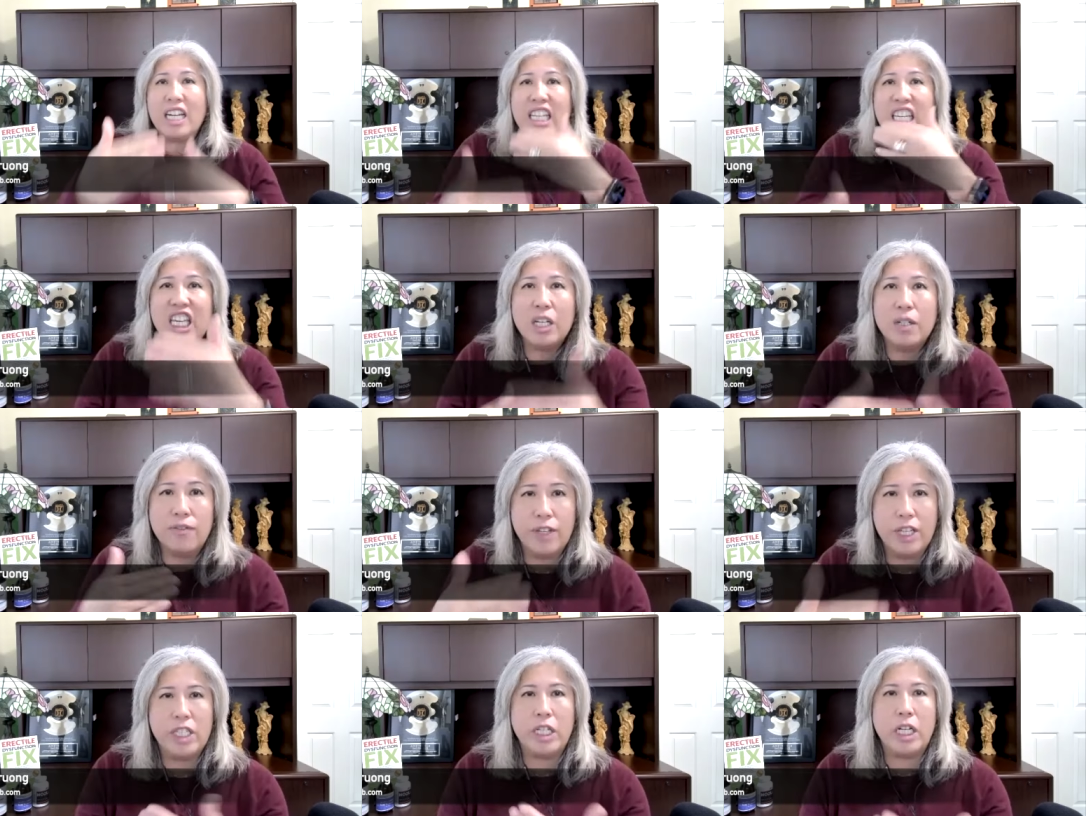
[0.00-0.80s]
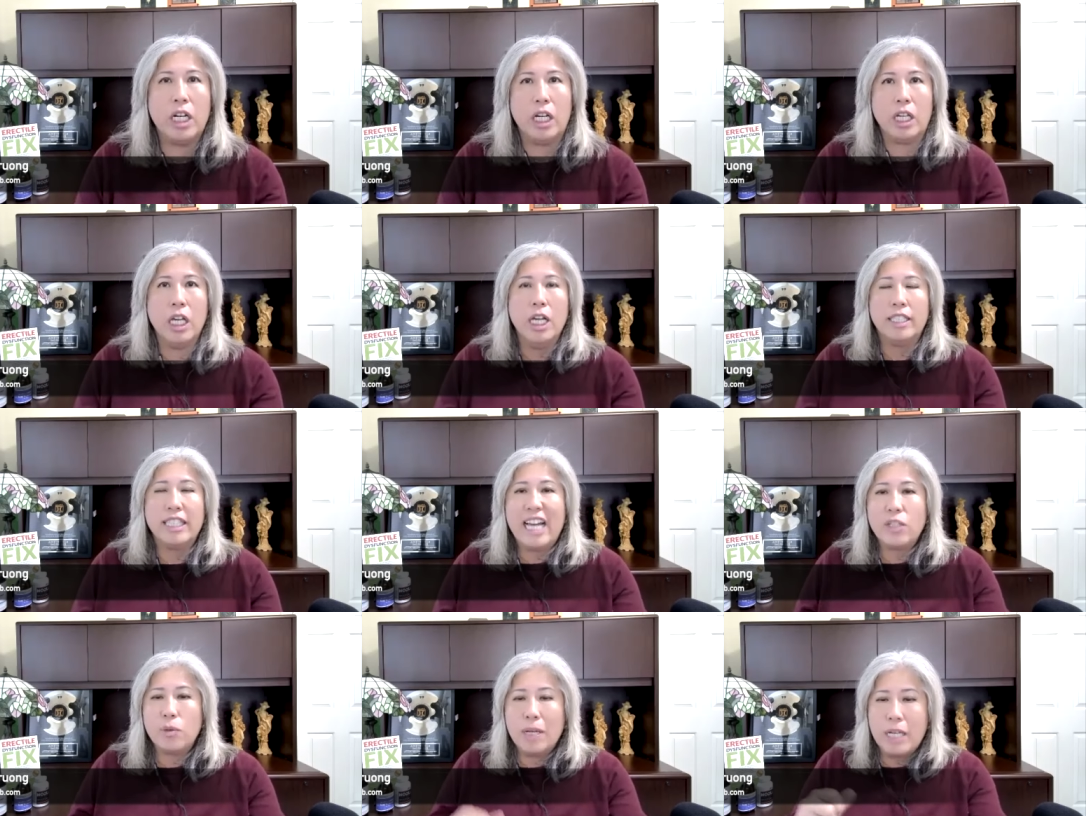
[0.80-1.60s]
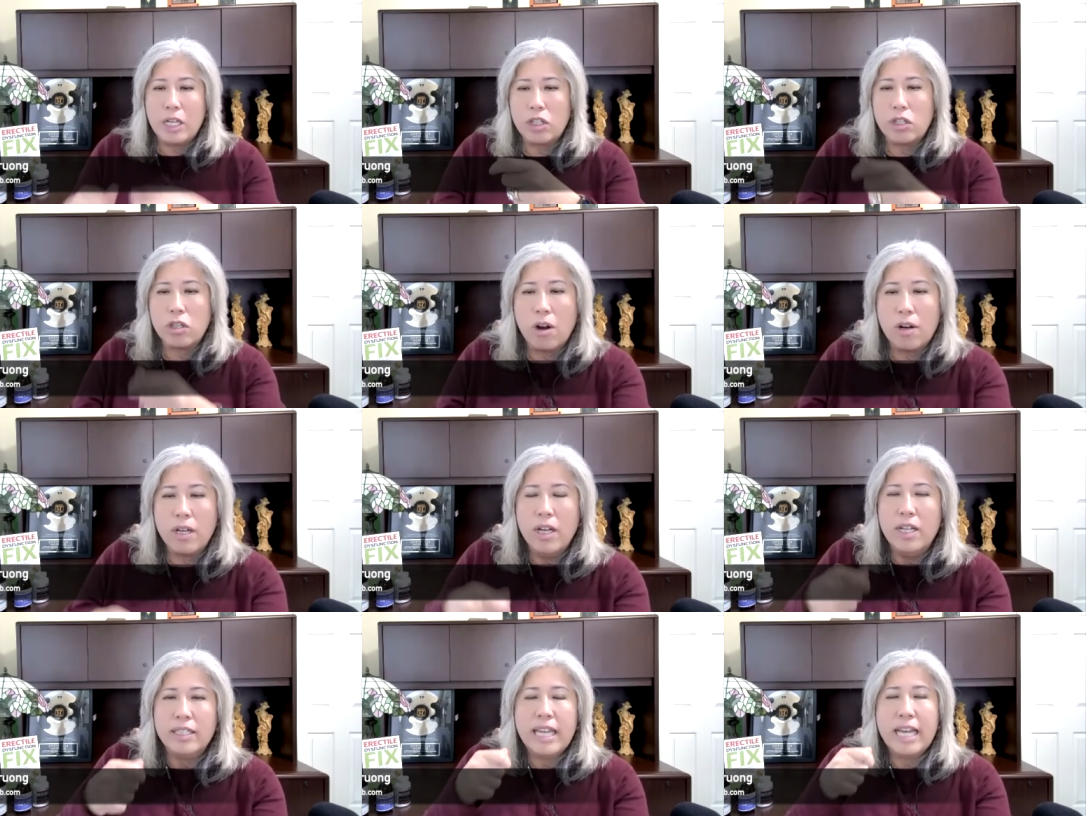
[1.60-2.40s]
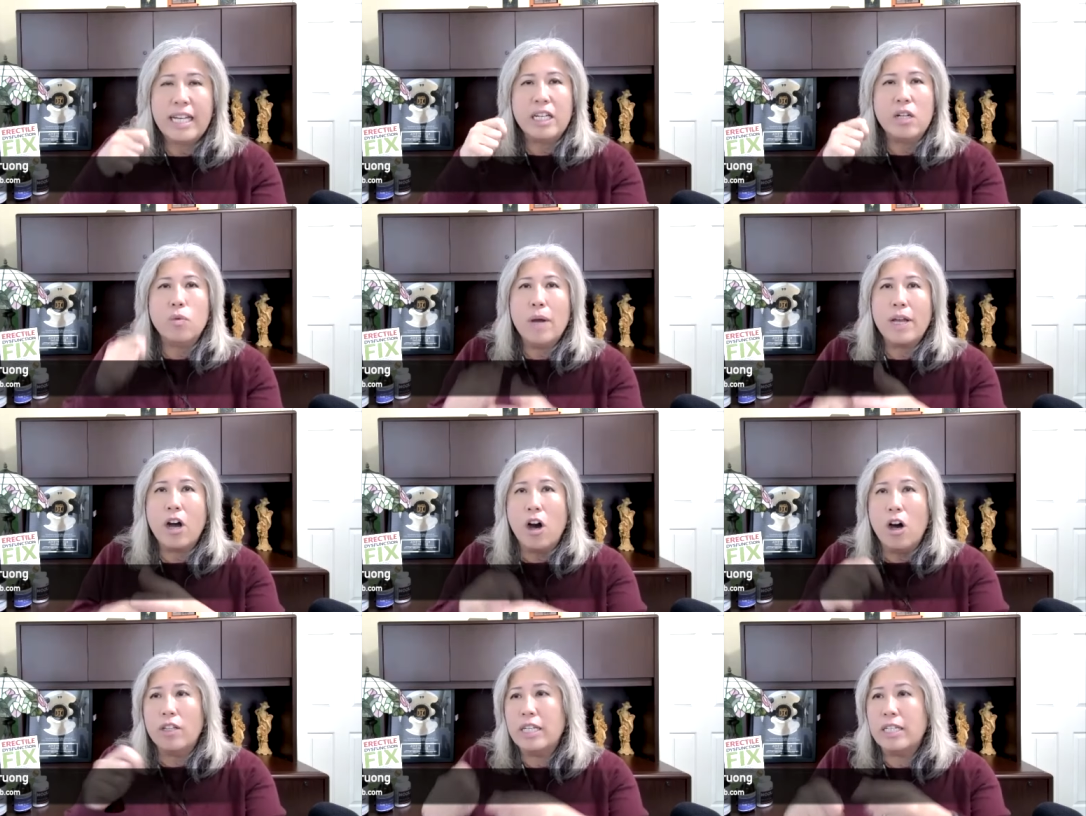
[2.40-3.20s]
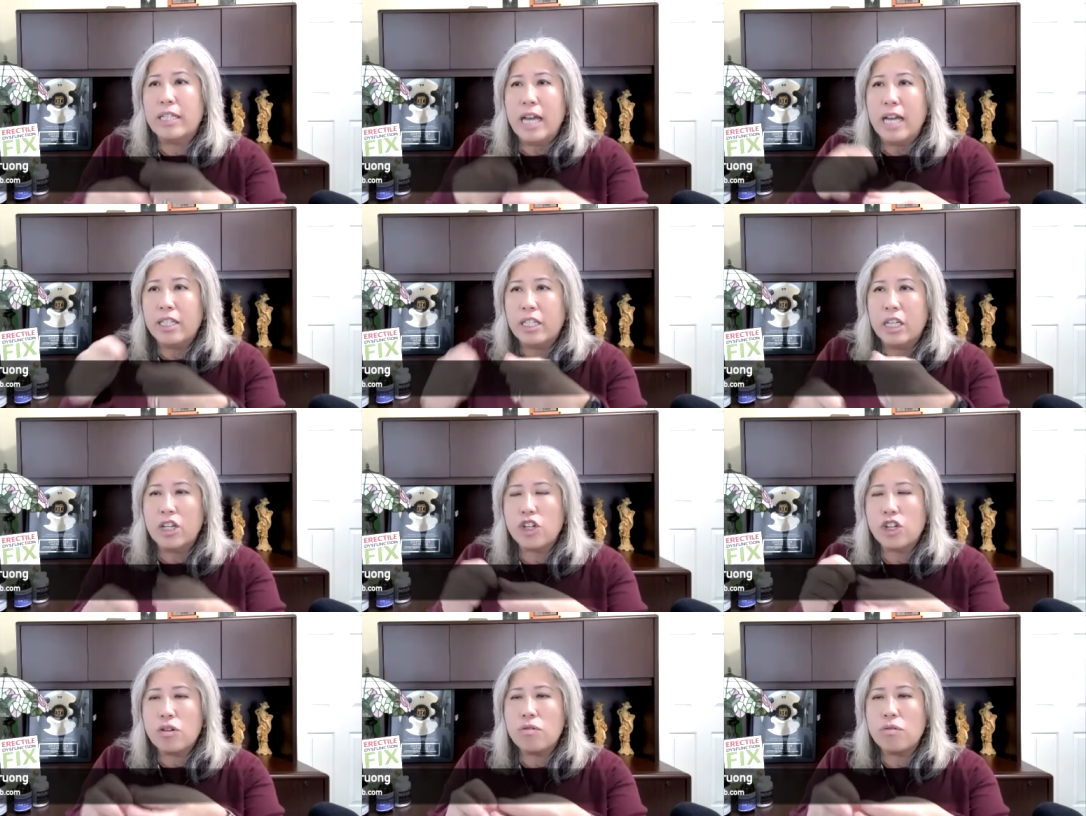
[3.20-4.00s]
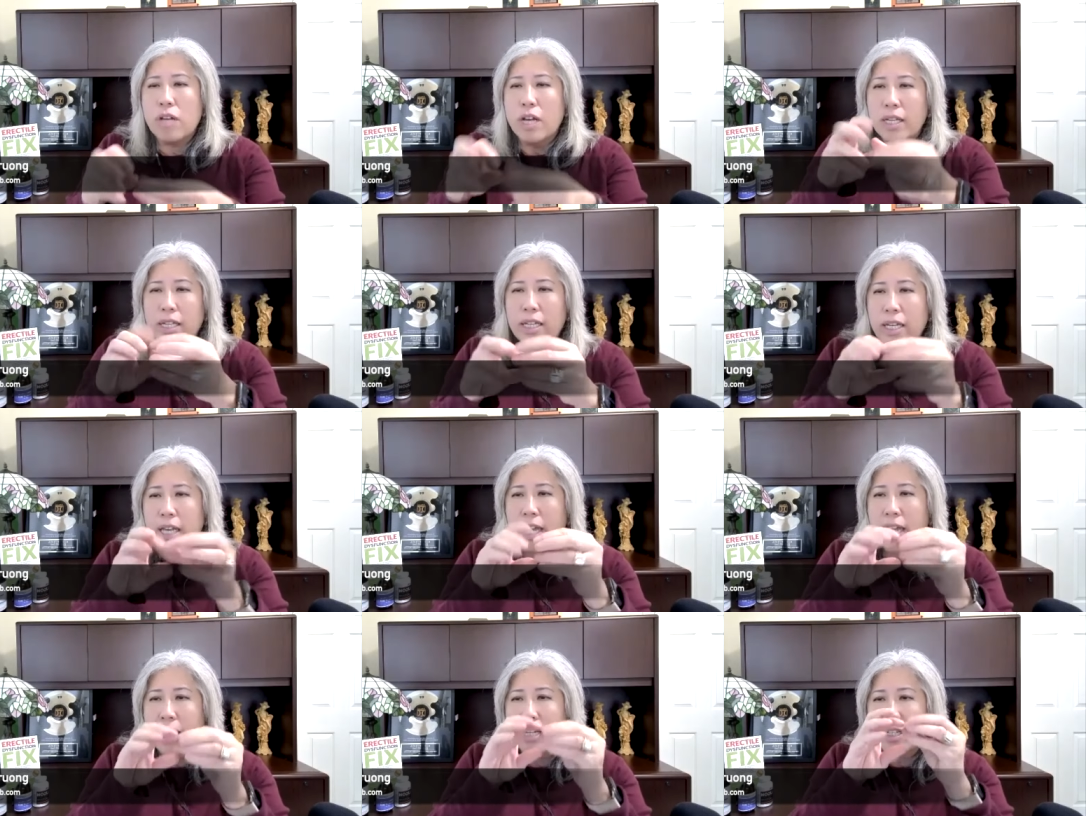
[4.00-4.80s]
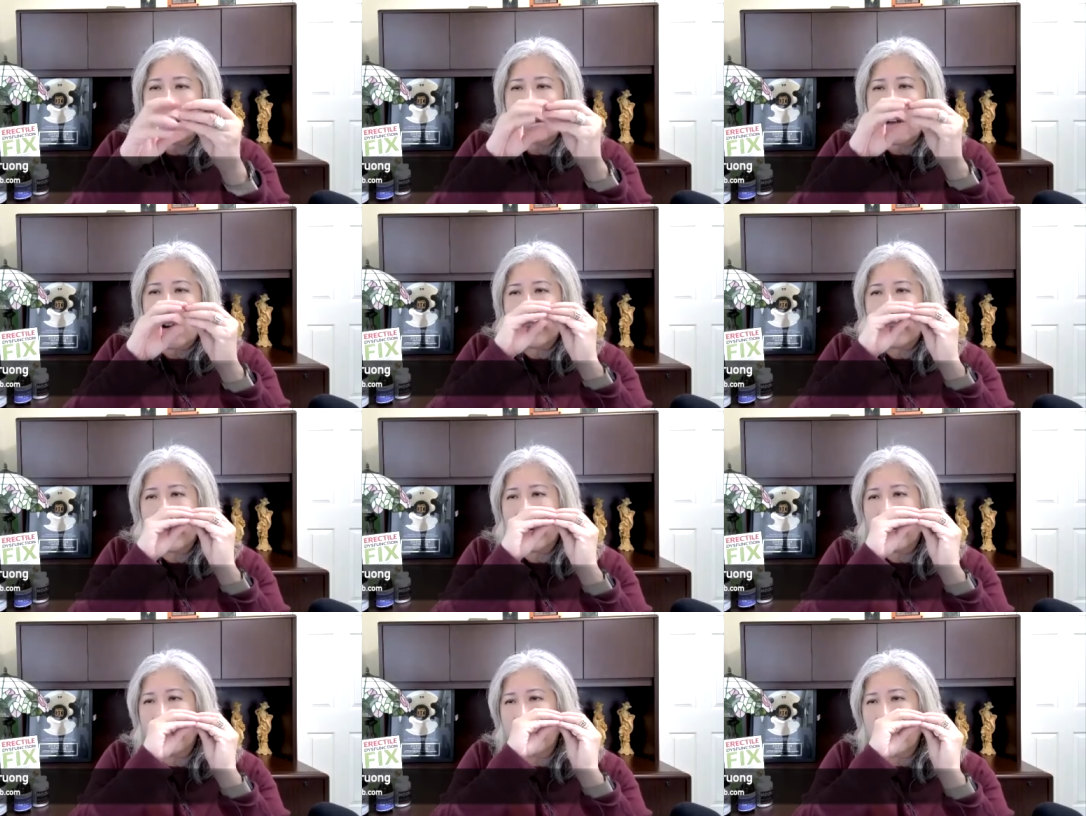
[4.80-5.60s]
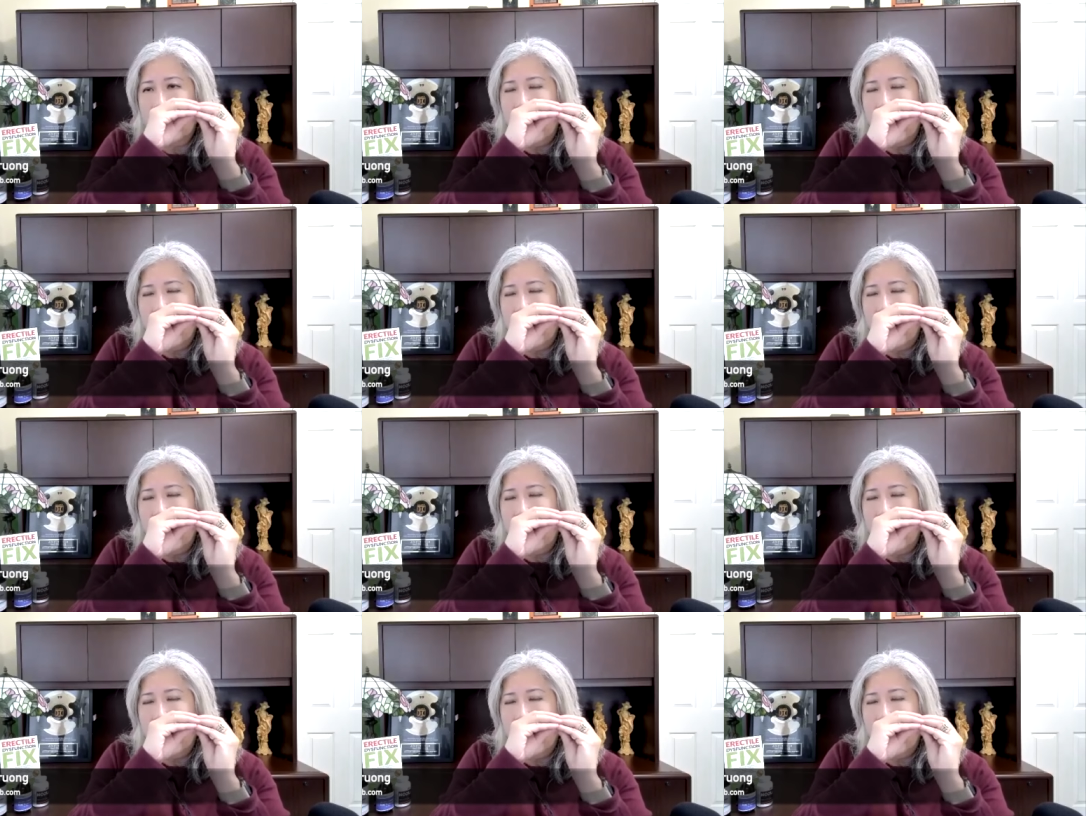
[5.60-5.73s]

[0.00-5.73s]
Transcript: heal physically. That's when it start taking away all the dead tissue and, and it start to,